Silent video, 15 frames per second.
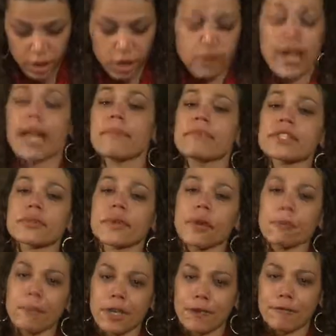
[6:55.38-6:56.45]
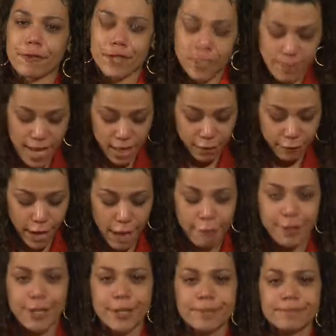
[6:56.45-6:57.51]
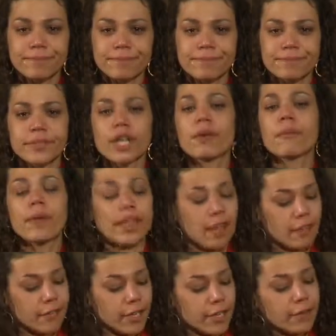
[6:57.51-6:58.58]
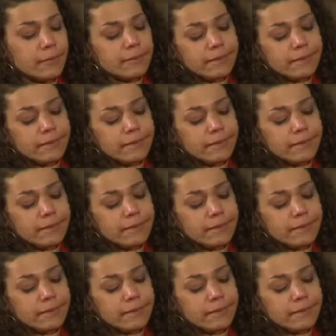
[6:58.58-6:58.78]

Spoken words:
Gramps, we'll be your first mates forever. We love you.